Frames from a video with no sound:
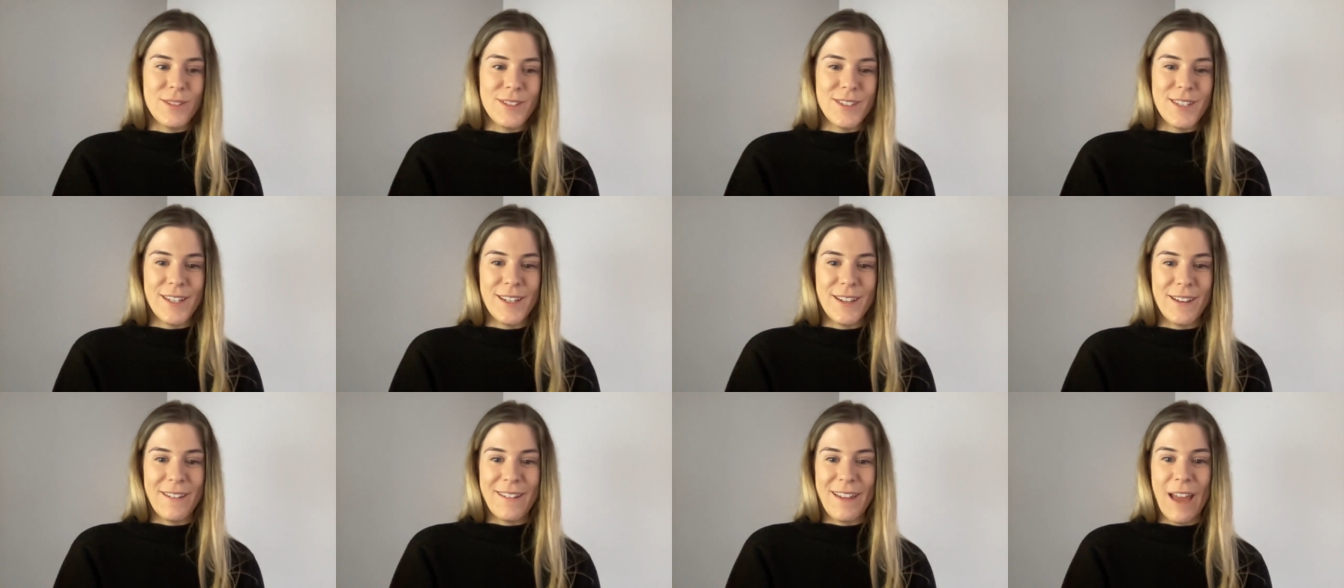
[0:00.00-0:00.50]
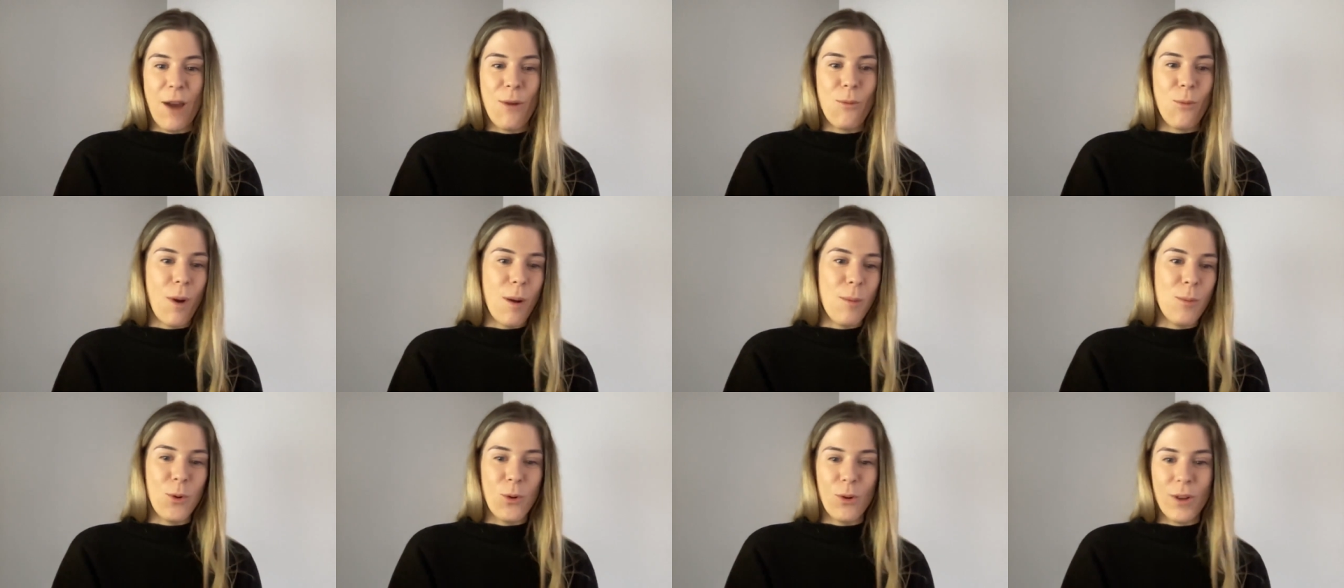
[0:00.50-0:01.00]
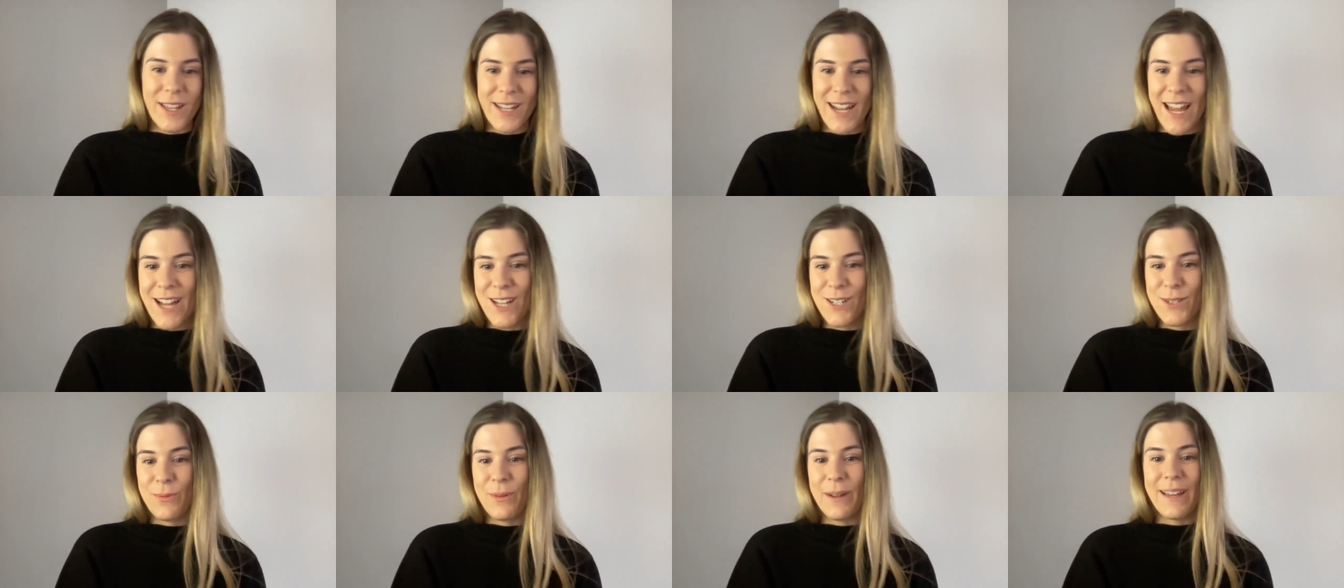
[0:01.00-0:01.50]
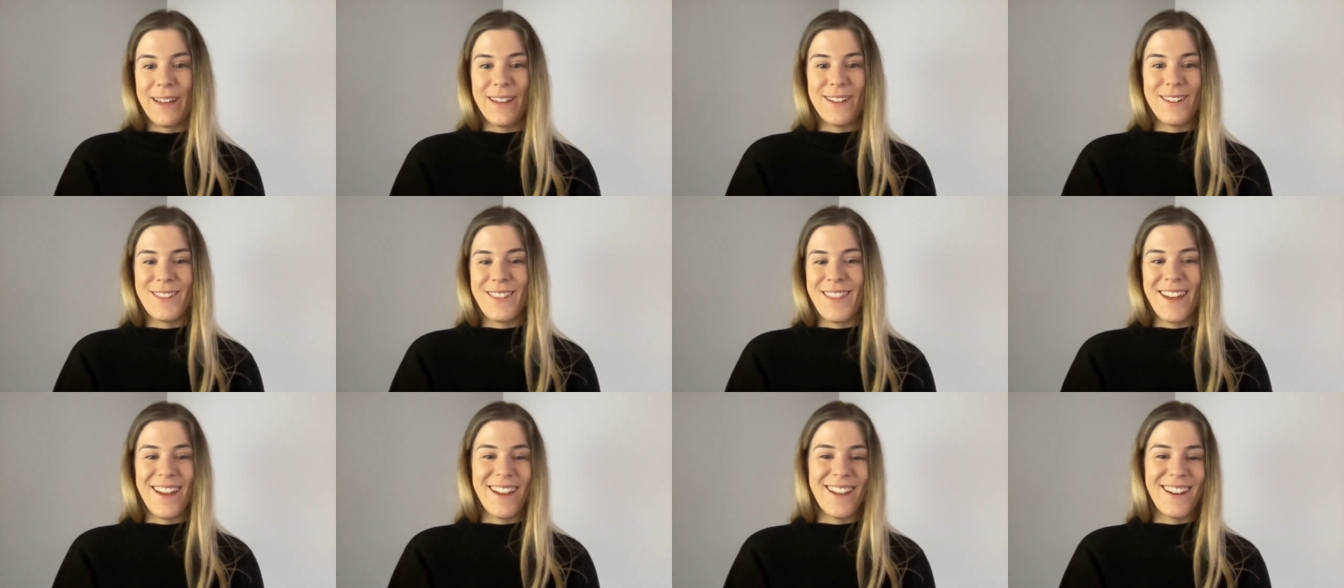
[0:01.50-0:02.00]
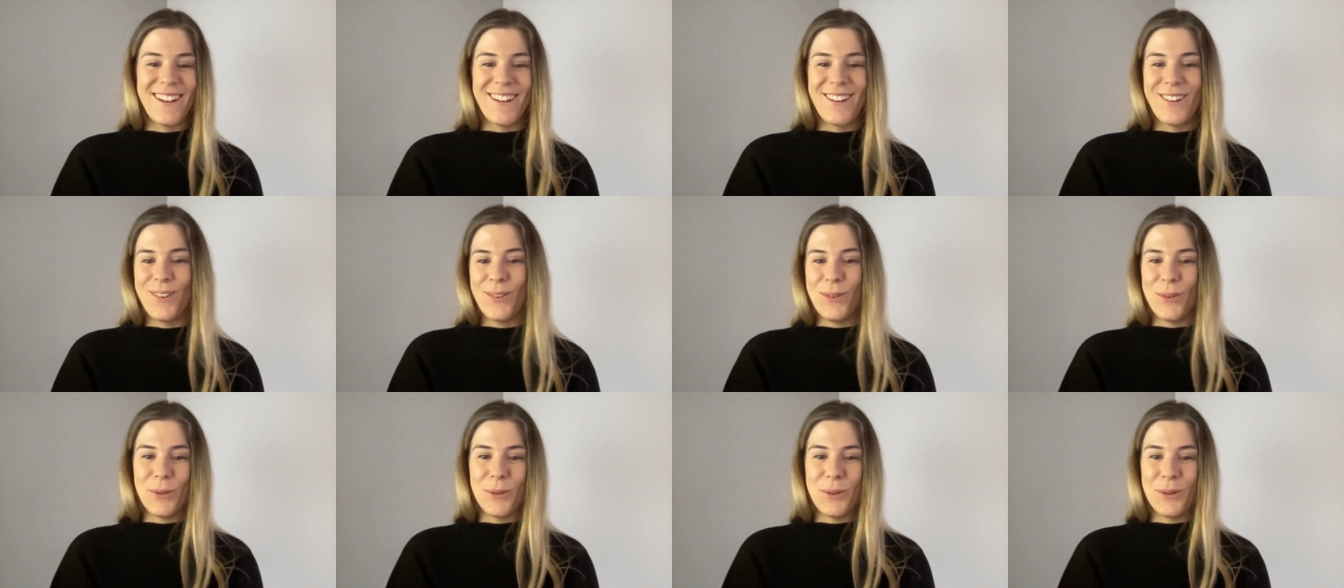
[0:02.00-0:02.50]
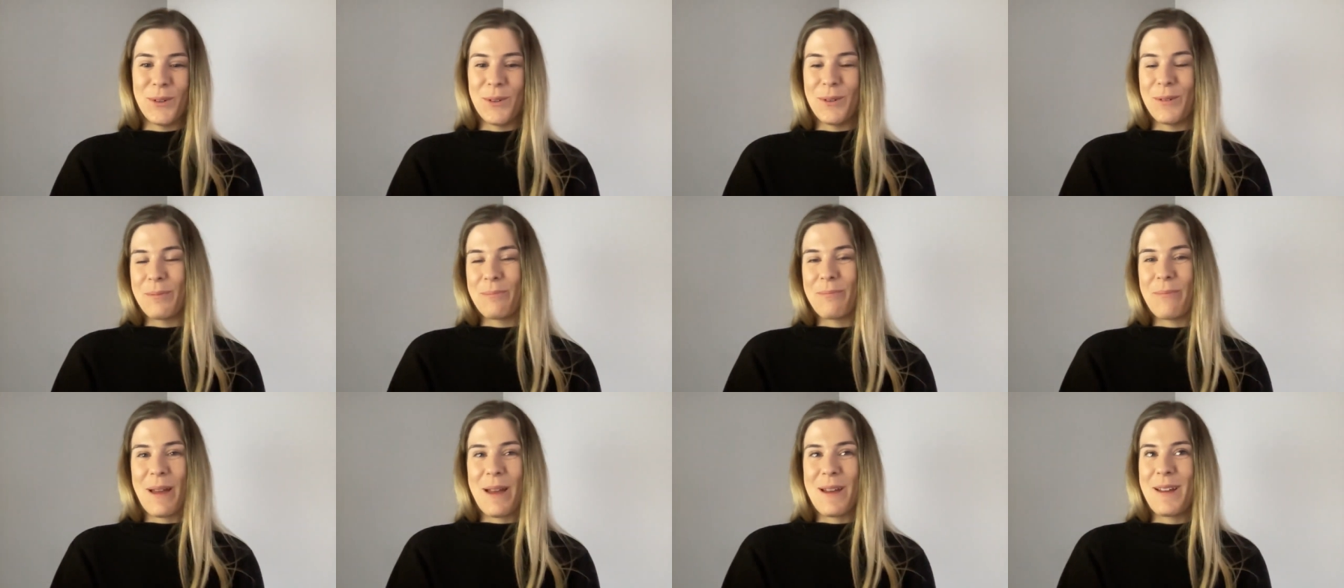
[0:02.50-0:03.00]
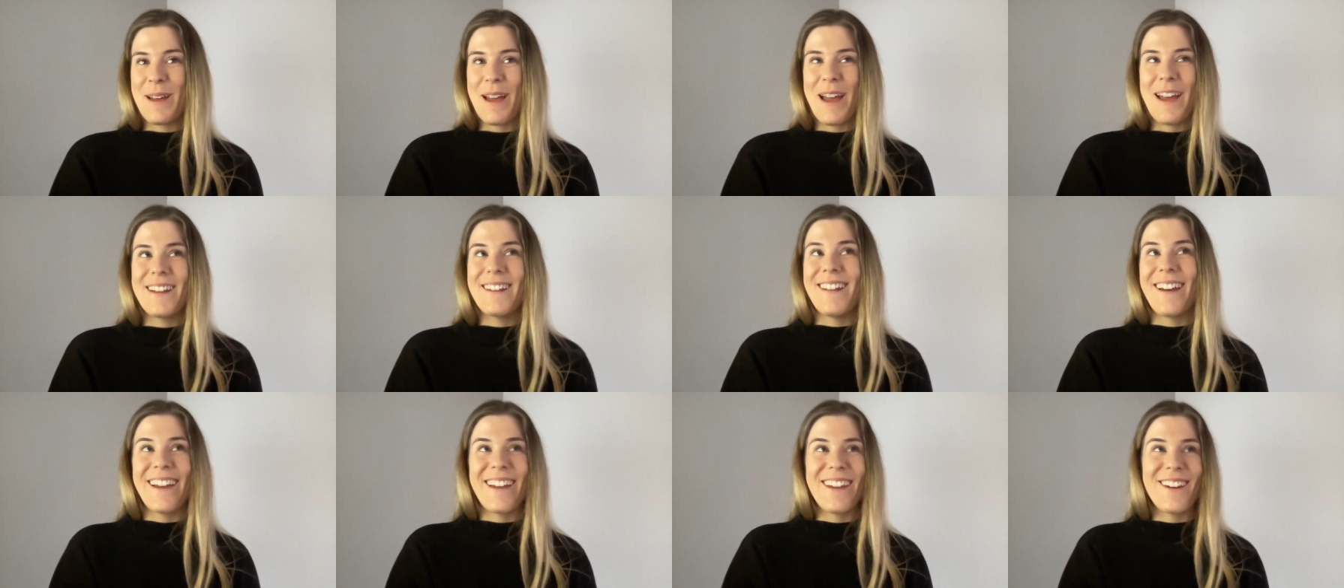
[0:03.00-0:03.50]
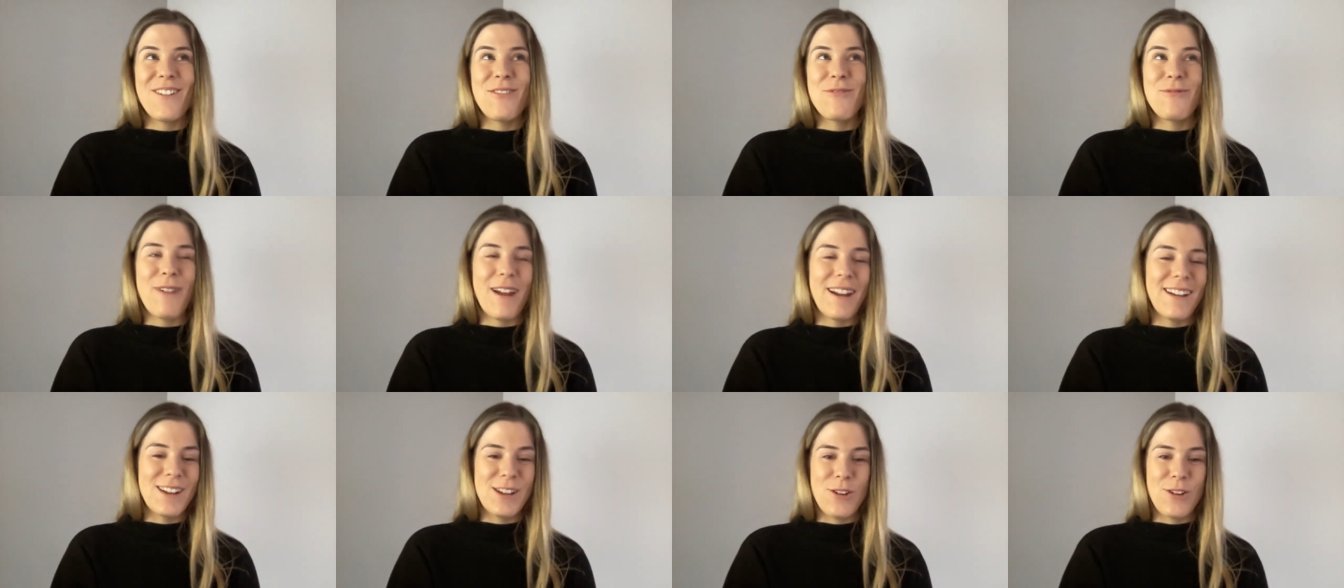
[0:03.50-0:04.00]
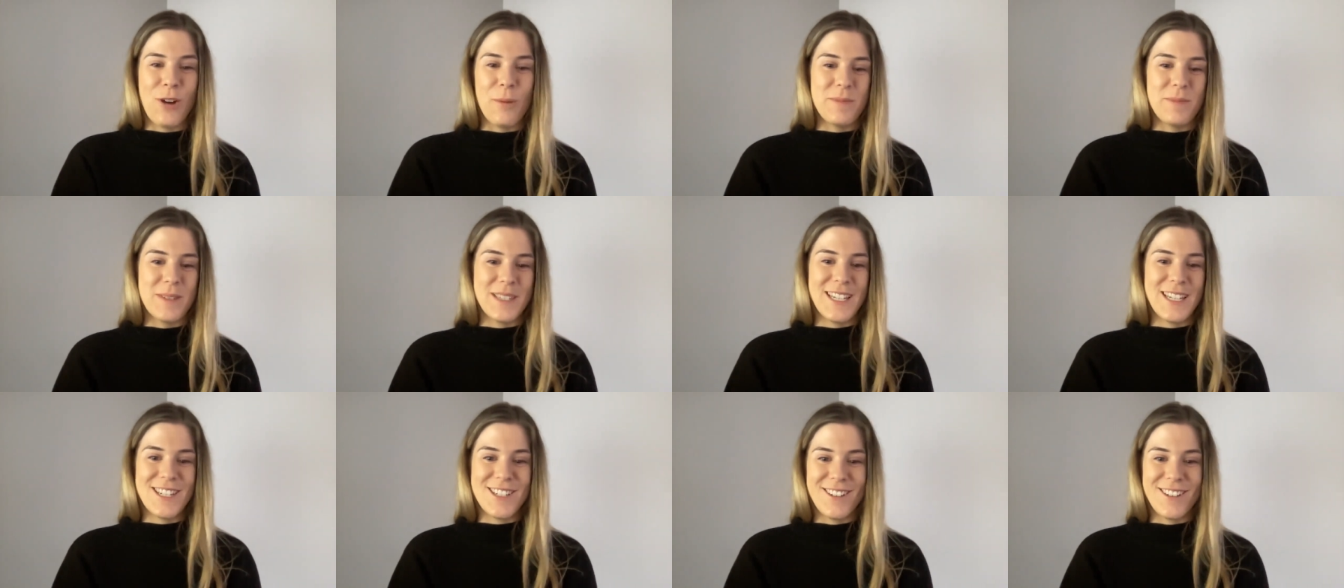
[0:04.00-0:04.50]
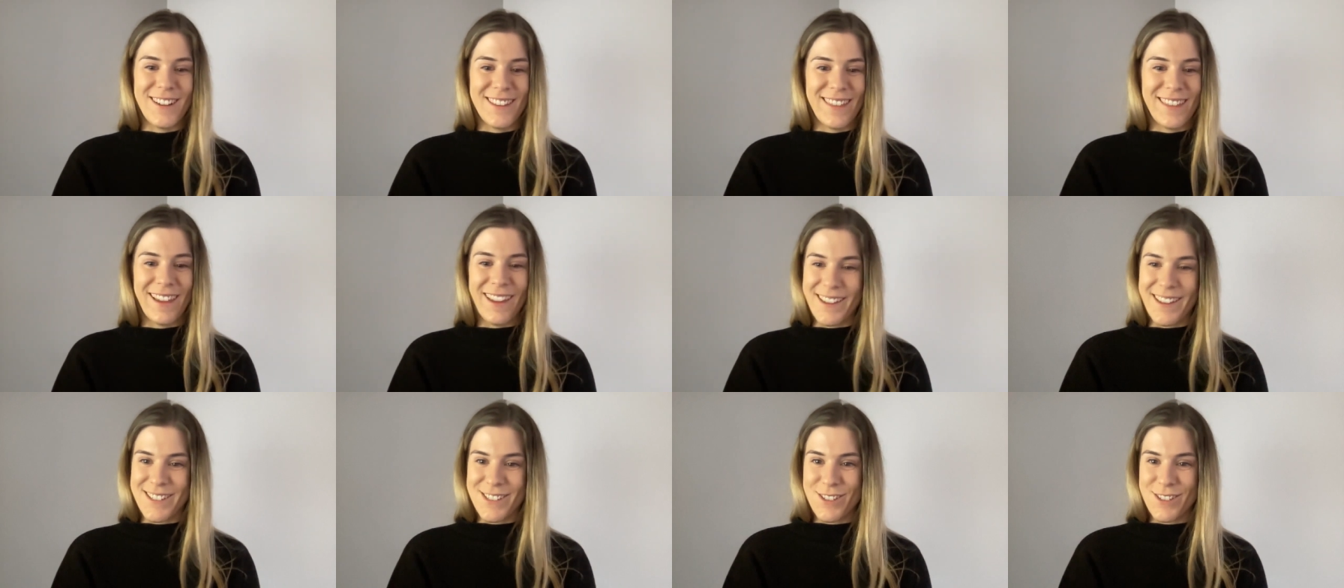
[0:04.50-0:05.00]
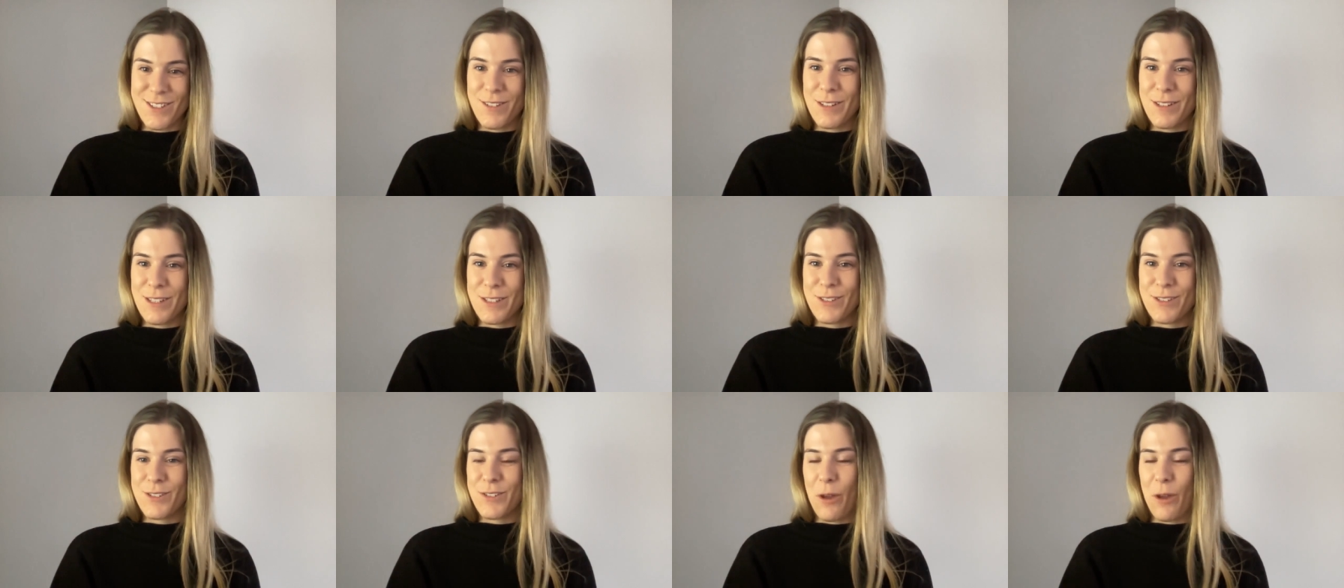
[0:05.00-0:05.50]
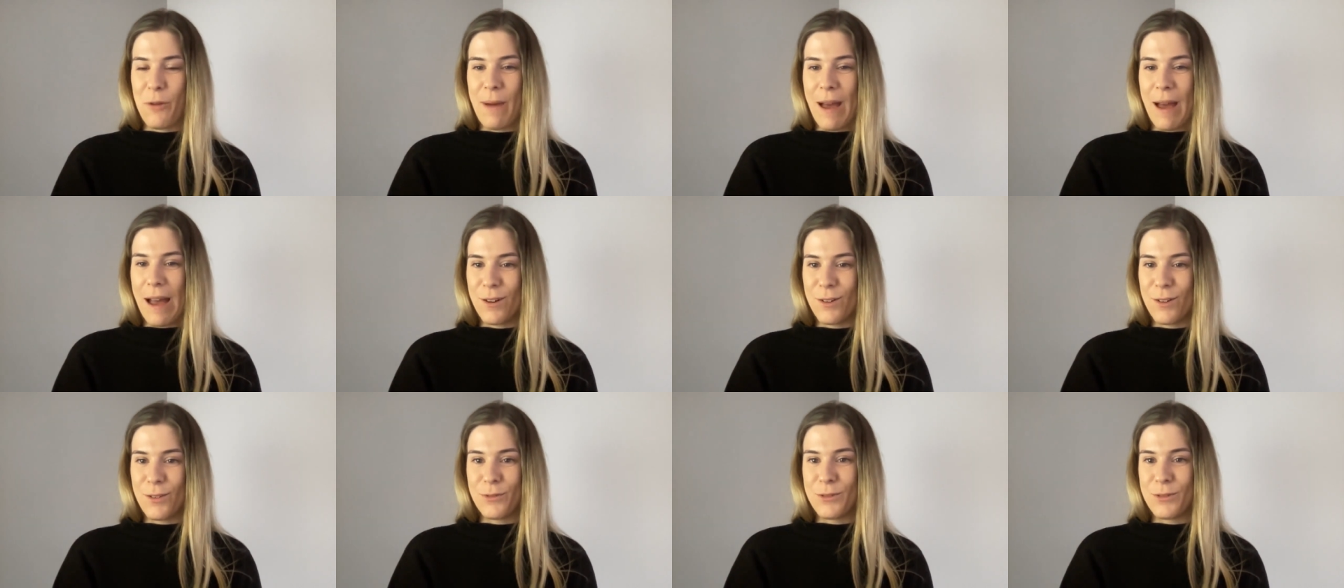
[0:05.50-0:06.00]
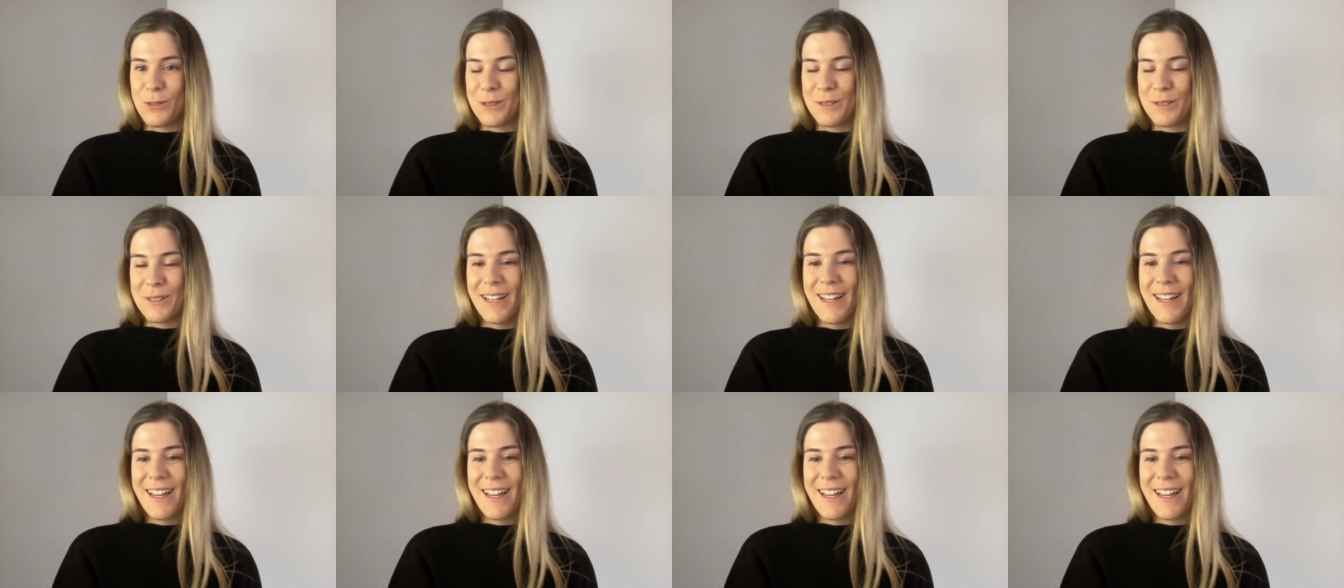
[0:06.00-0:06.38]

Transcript: to get one more connect with and like a friendly competition, I think is so powerful.